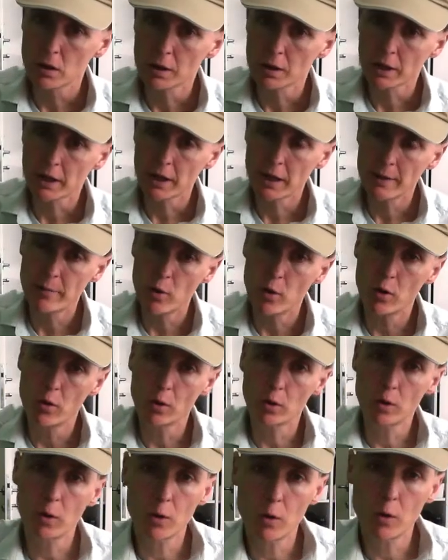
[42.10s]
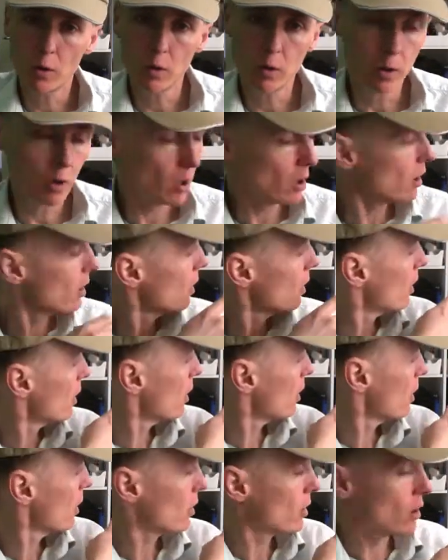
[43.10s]
keyboard or
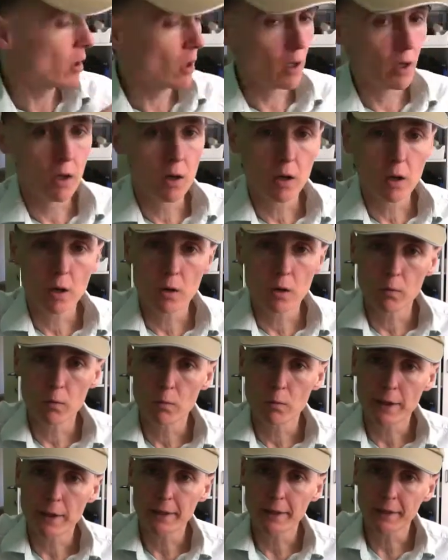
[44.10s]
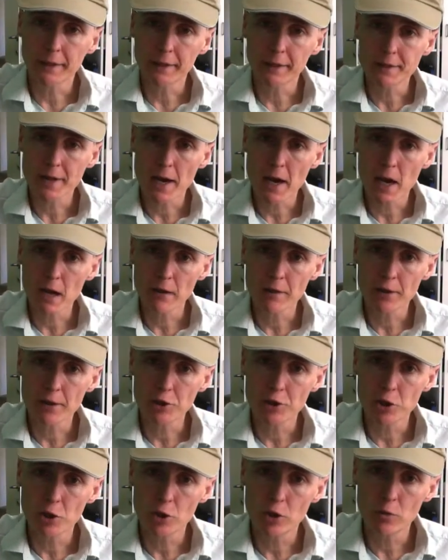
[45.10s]
regular guitar in
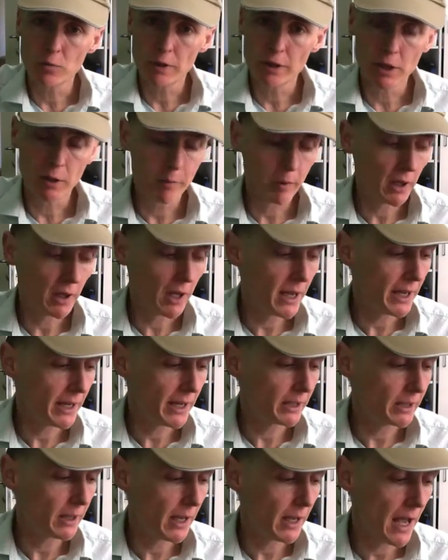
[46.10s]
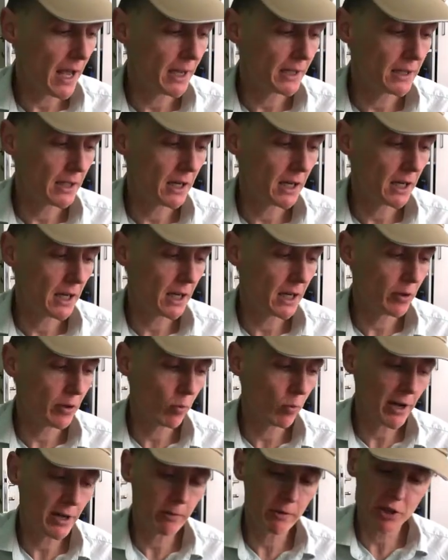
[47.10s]
tune when you're playing. And the
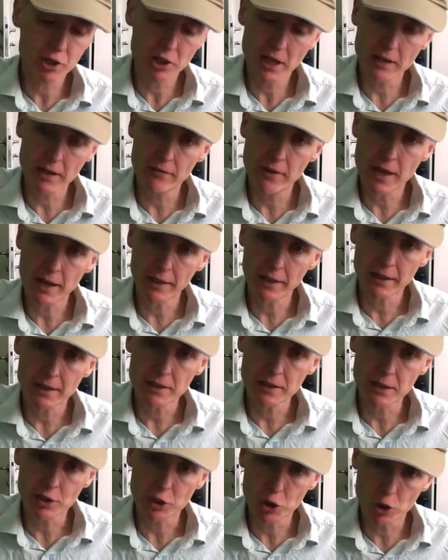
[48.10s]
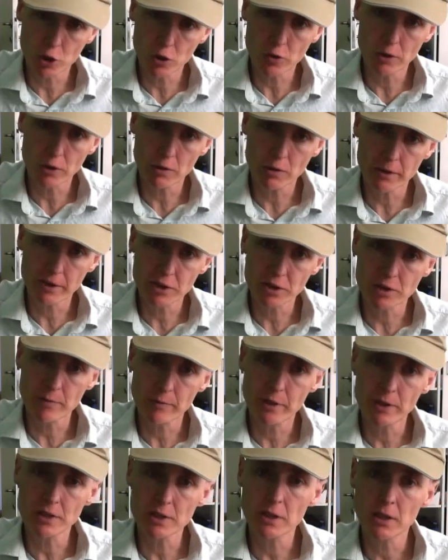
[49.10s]
way to achieve that is to tune your
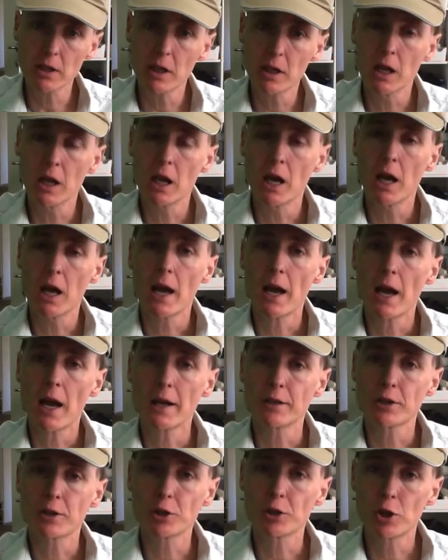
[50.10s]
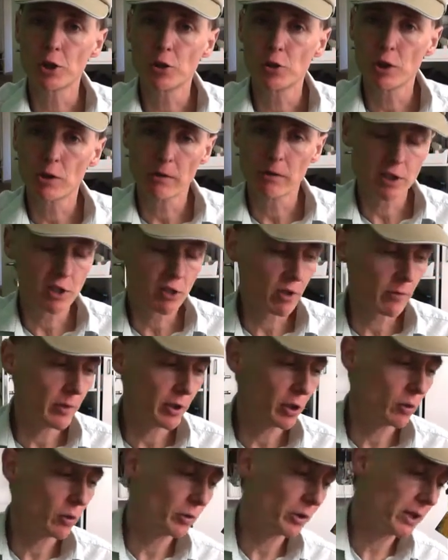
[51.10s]
instrument. And to tune your
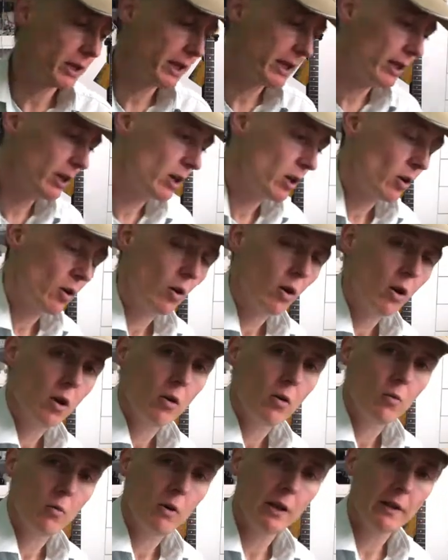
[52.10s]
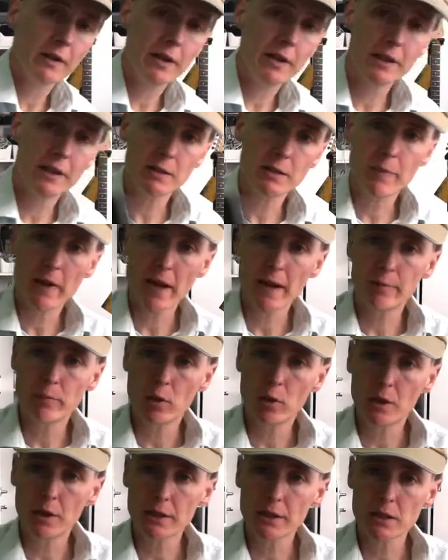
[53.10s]
instrument, you'll need one of these bad
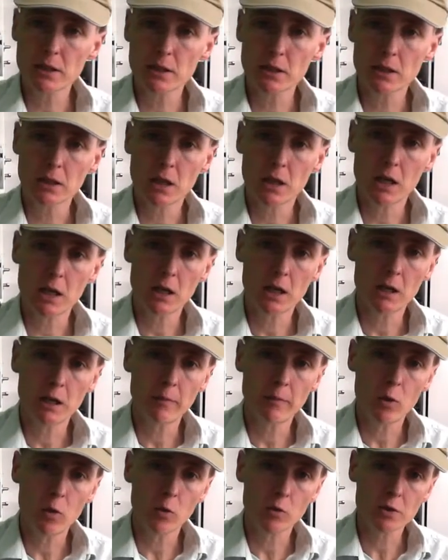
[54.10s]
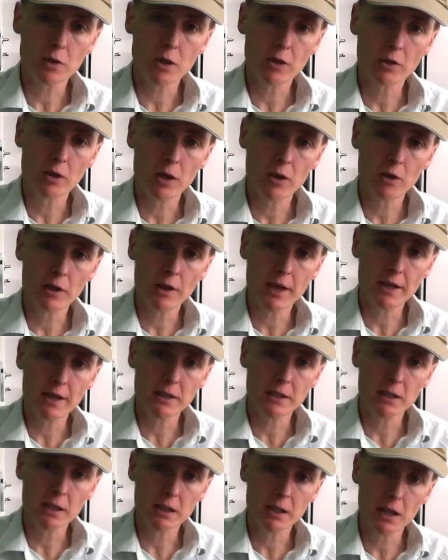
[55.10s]
boys, also known
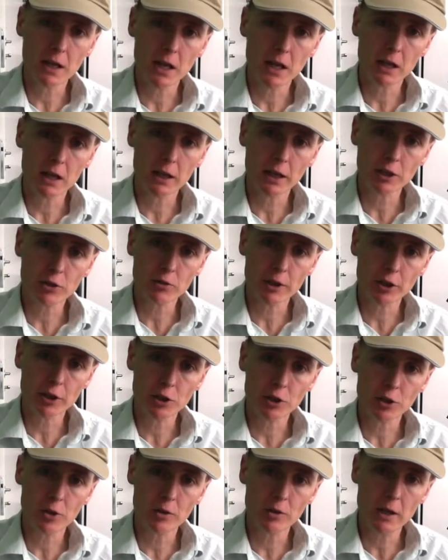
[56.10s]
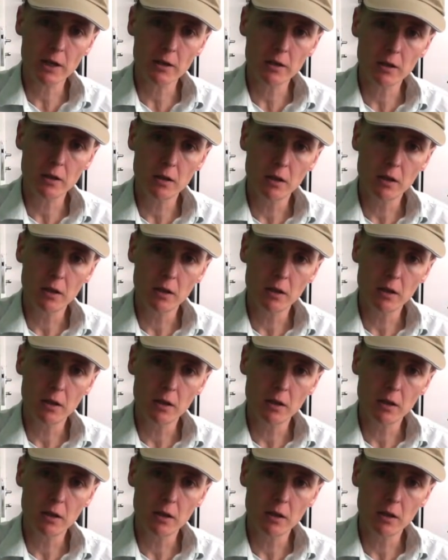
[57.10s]
as an electric tuner.